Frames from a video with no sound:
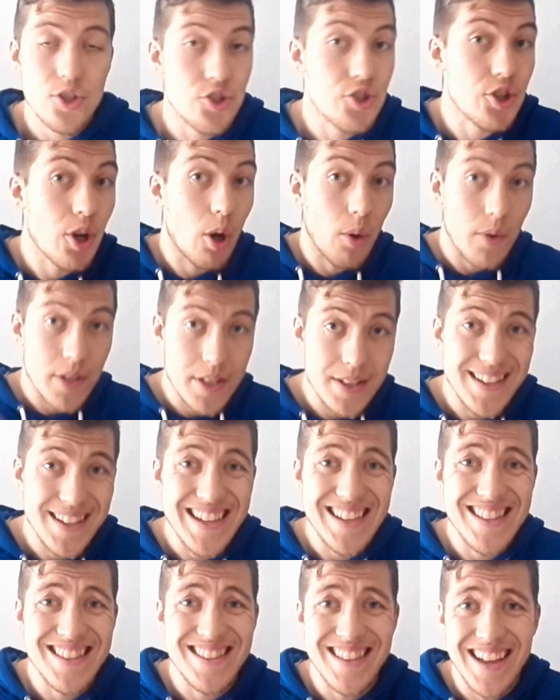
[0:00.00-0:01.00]
So
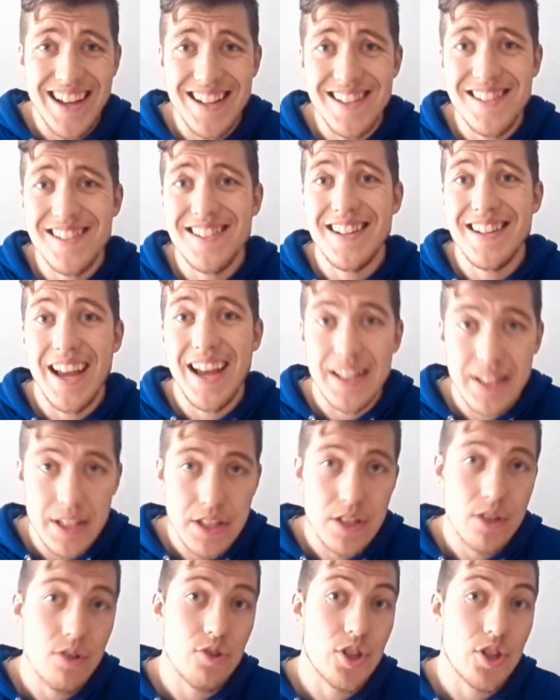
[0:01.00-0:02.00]
indeed, that's not
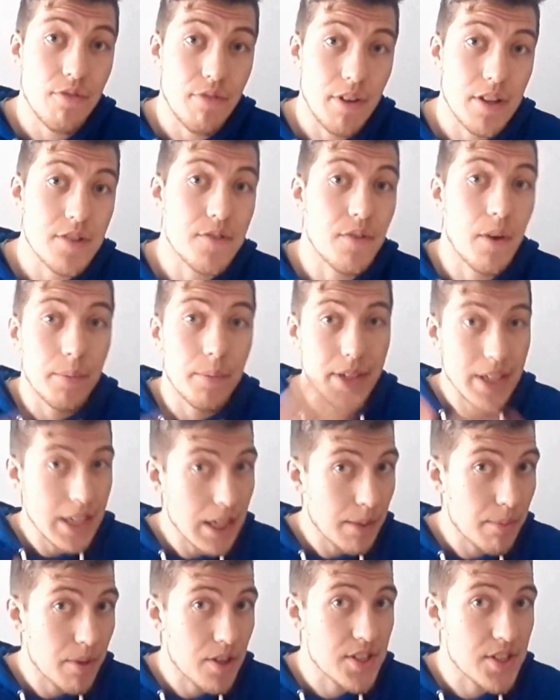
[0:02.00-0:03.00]
a huge difference from the
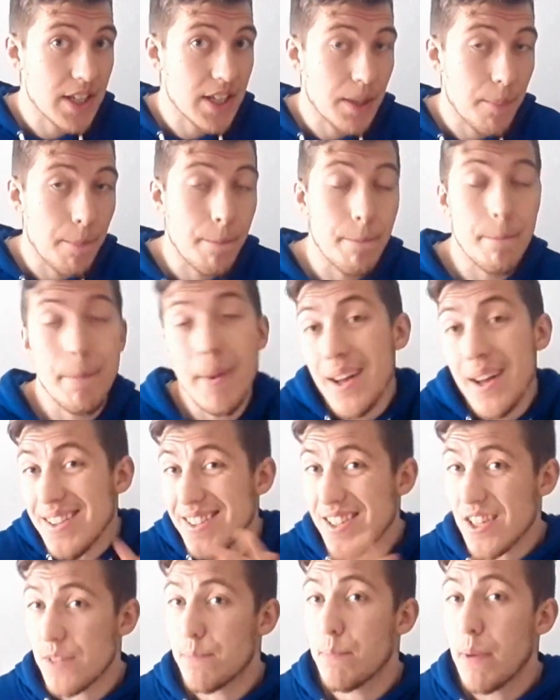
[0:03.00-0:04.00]
gearbox setup,
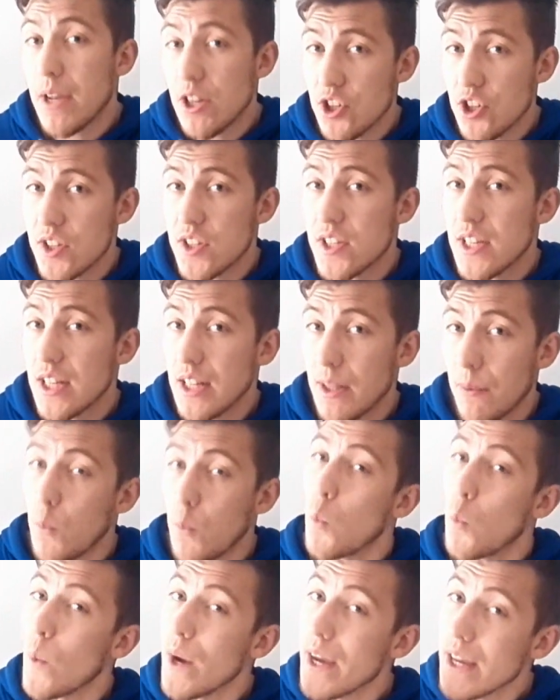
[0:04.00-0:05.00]
but suspension
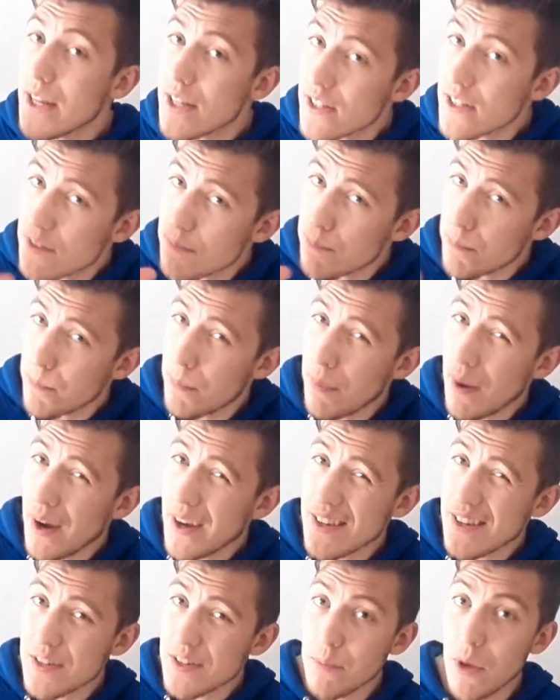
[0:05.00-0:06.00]
setup wins
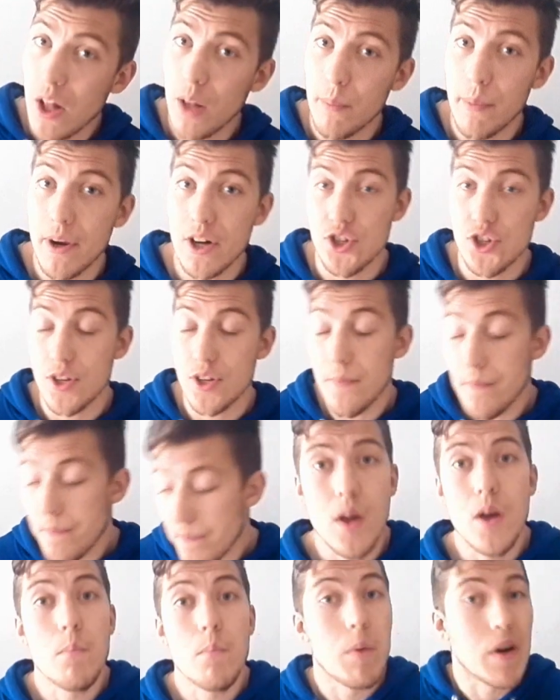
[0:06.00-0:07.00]
by a small margin.
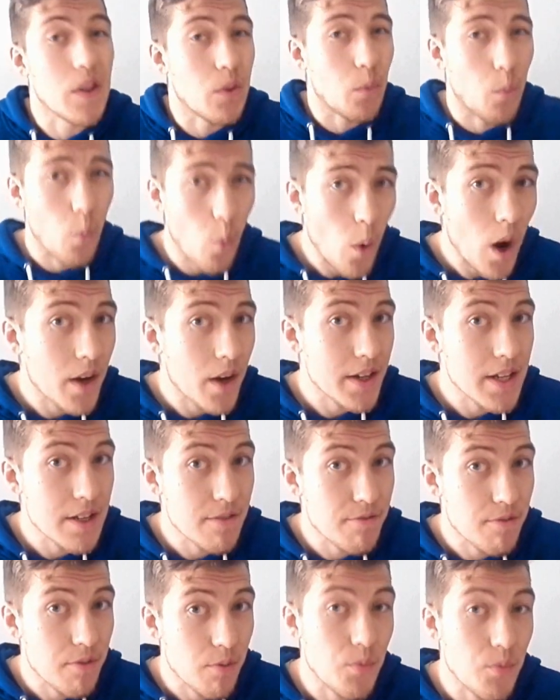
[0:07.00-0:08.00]
But what
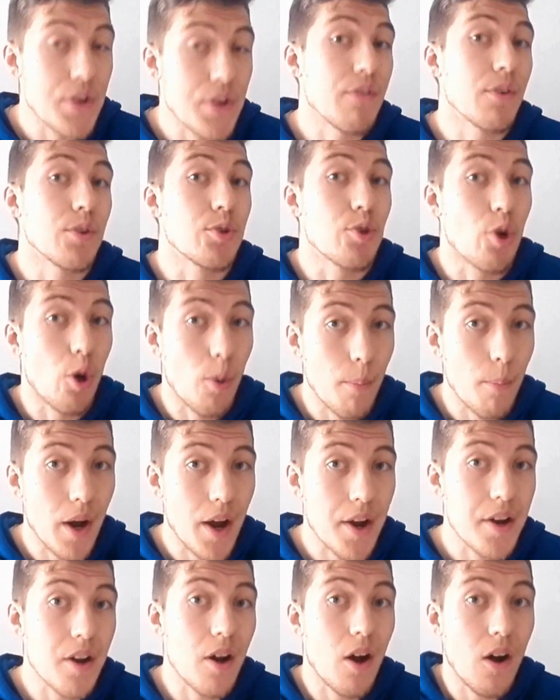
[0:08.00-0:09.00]
if we would
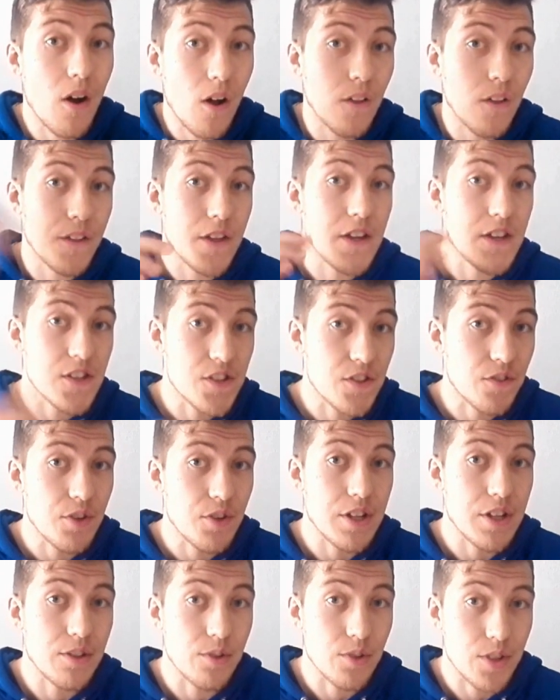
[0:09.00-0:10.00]
combine all these
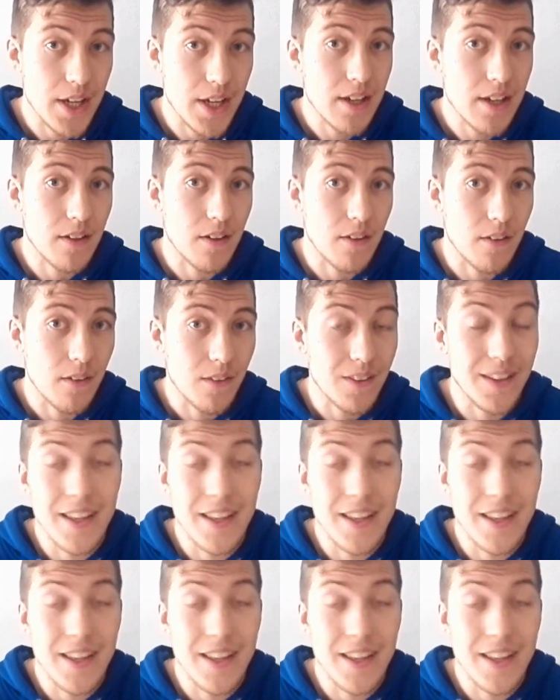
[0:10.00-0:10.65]
three together?